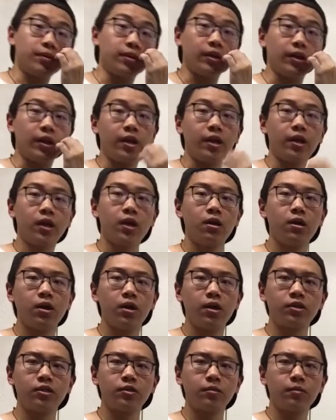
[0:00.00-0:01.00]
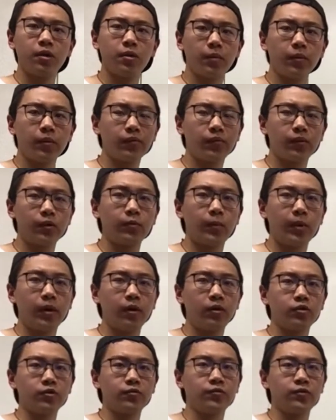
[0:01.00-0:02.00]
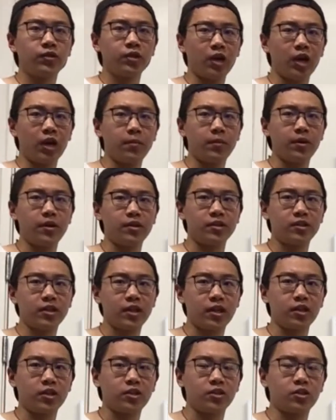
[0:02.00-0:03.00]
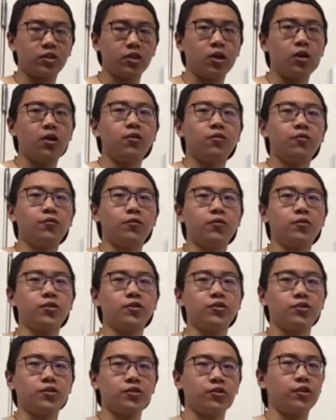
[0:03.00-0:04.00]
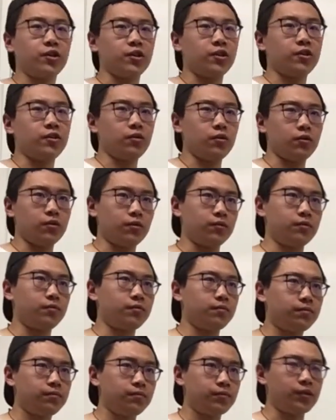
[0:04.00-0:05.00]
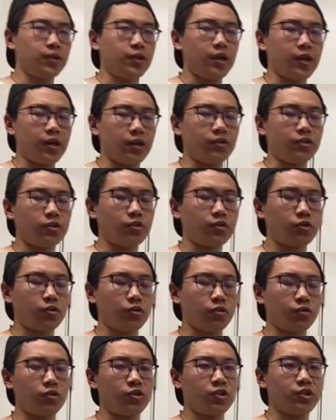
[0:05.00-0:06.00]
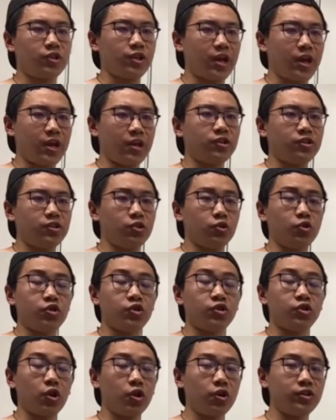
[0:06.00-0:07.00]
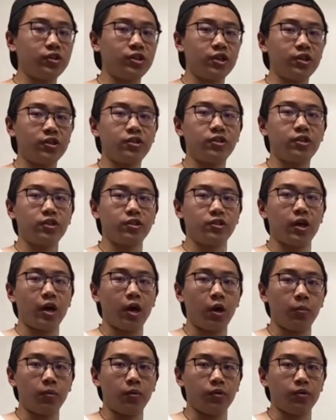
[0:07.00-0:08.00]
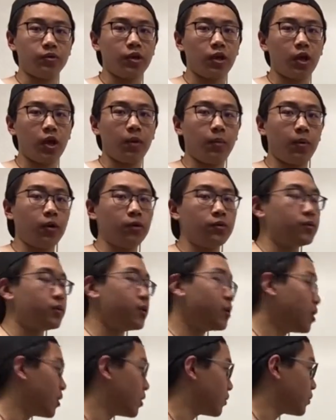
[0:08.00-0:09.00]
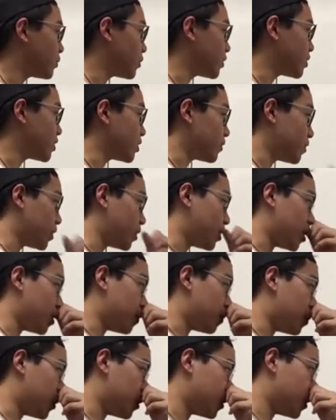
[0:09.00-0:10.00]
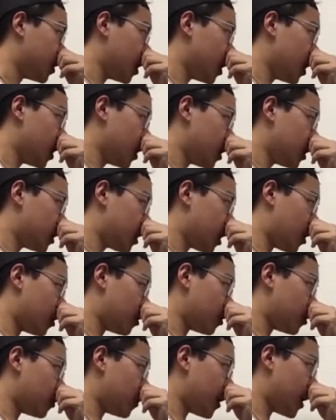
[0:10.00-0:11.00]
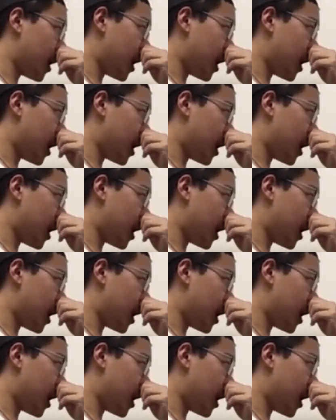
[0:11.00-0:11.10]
delay, is the minimum amount of time it takes for the circuit or the gate to start changing its output upon receiving the input. Now you may